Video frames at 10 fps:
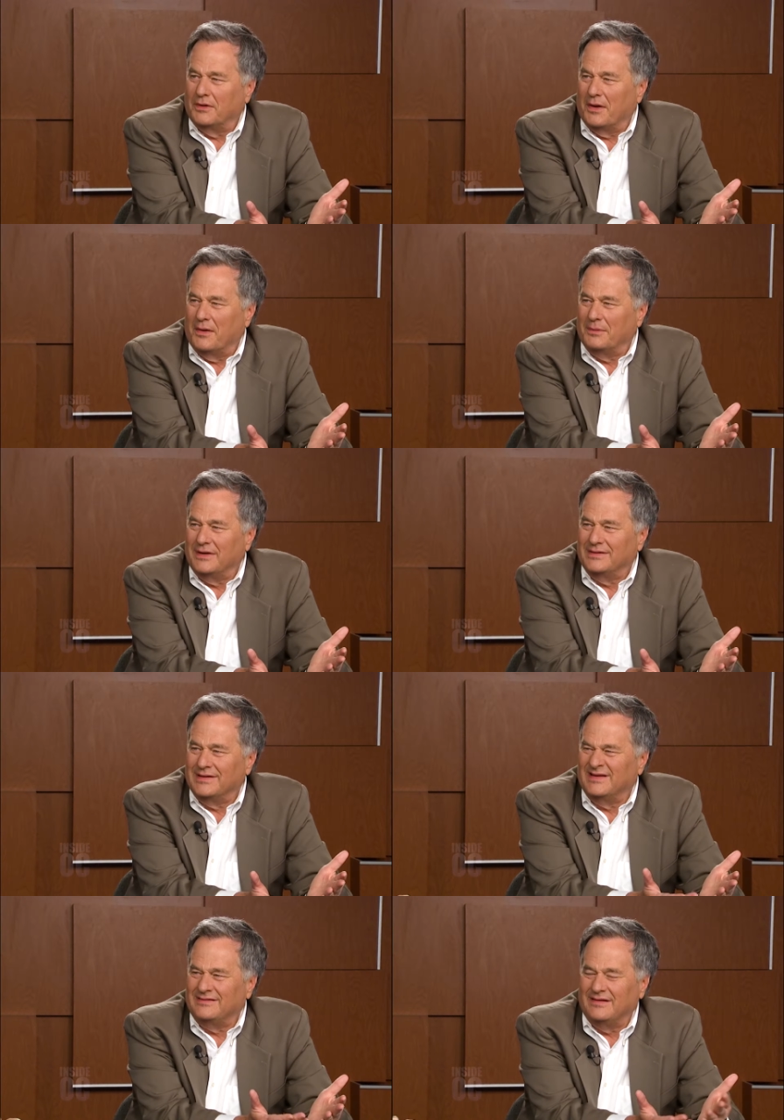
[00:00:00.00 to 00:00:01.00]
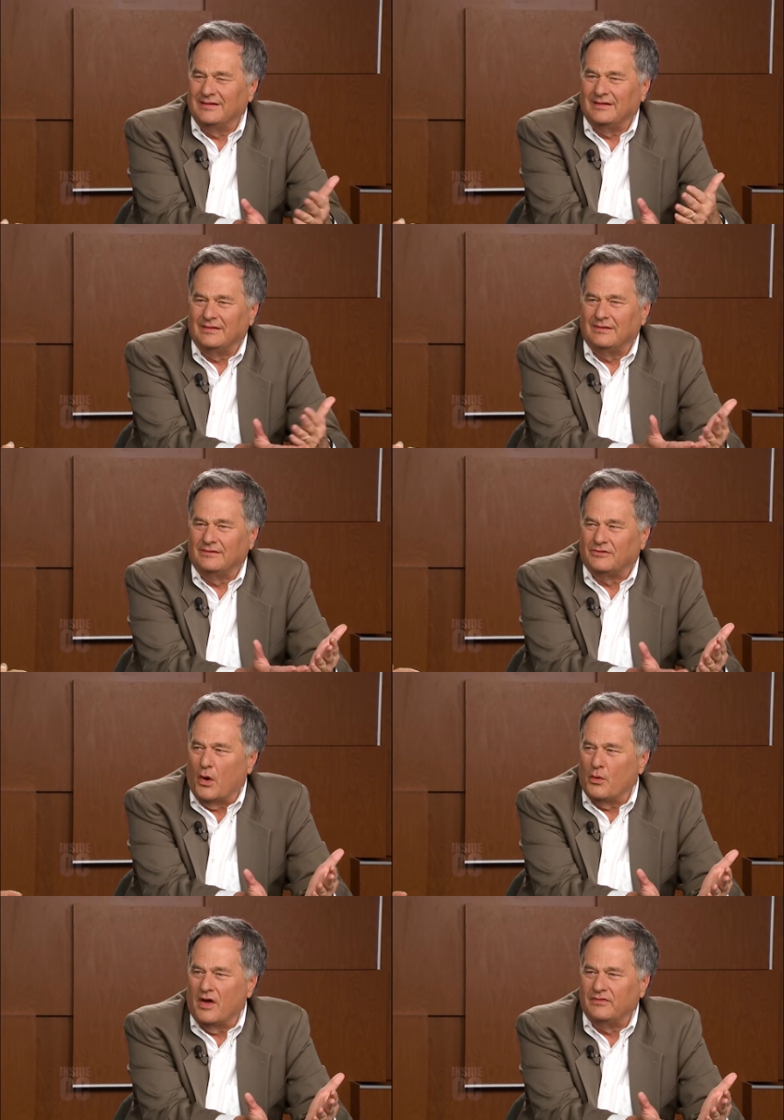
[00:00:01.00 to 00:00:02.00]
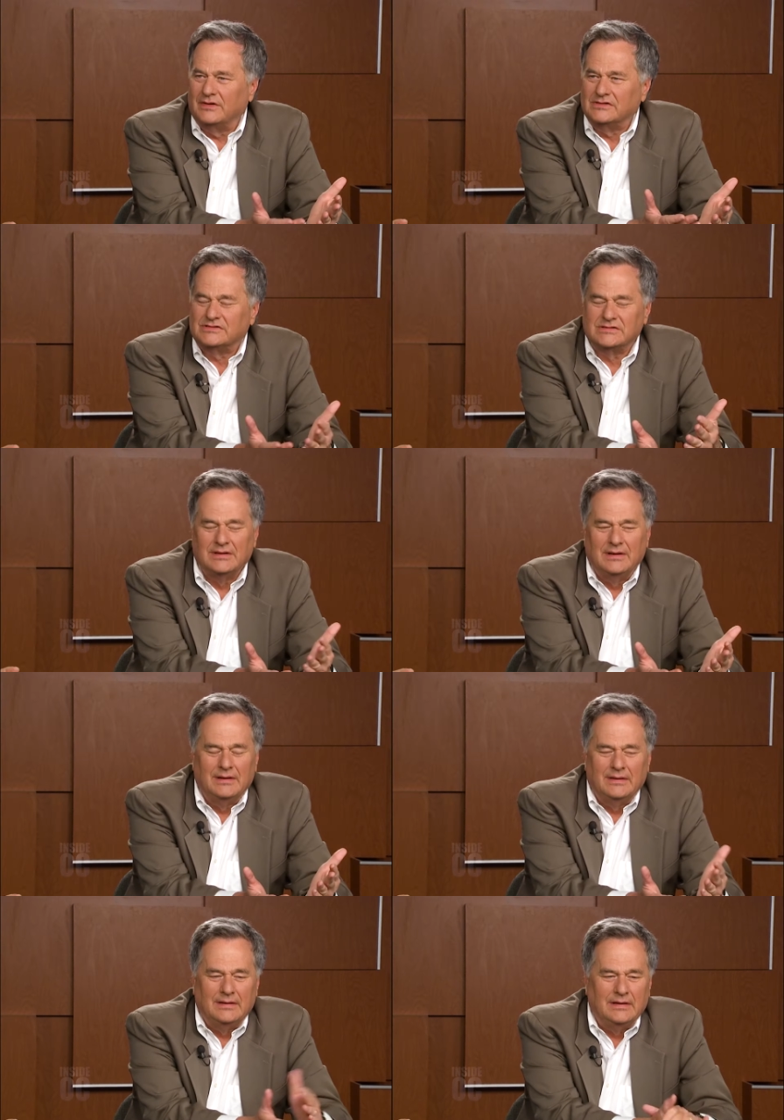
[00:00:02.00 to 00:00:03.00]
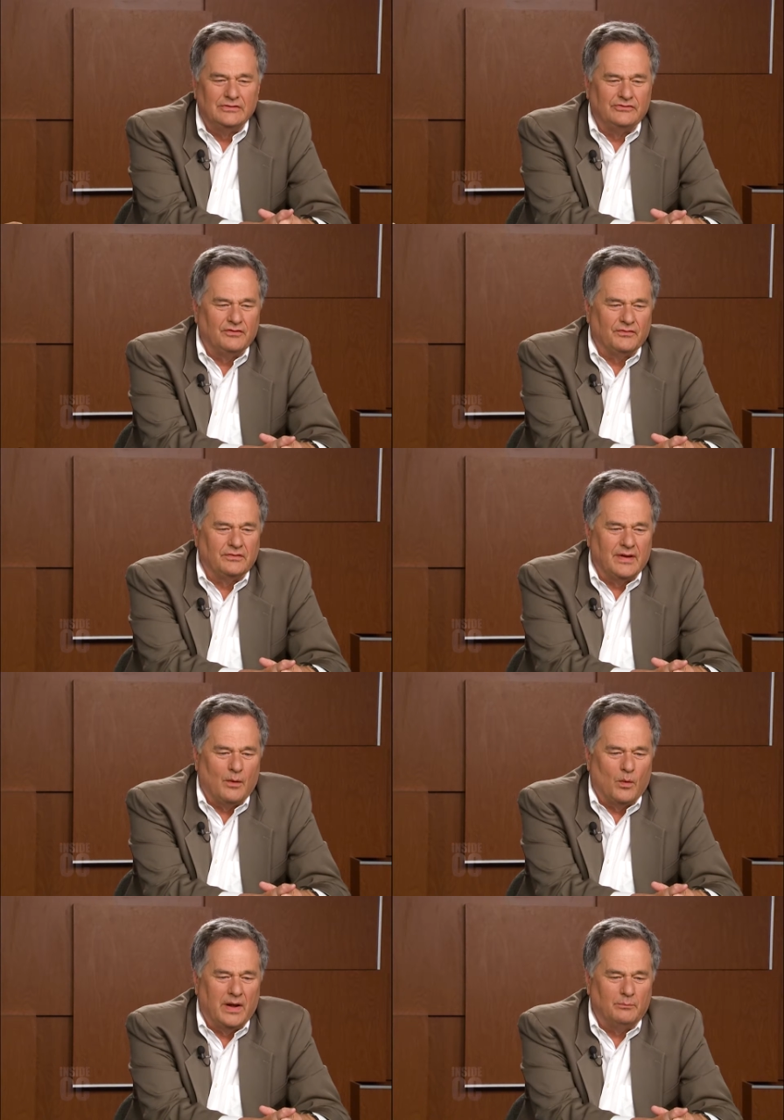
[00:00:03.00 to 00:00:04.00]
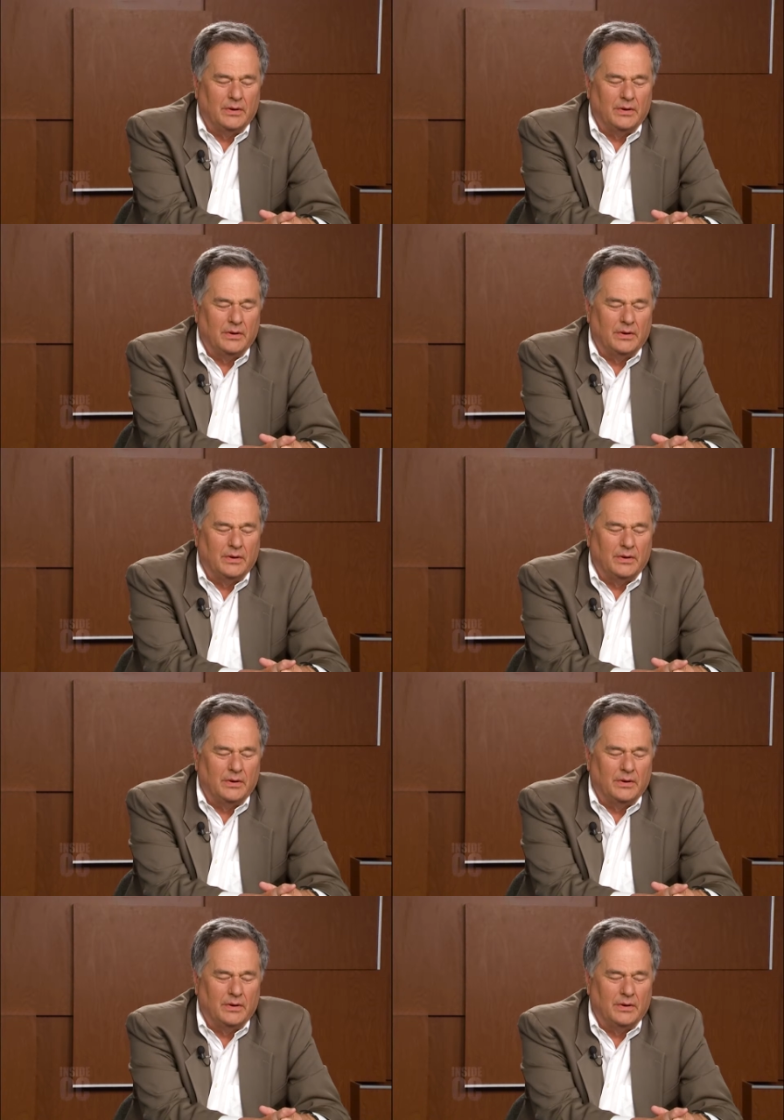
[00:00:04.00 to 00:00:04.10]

You know, I mean, the tone of it is different that way.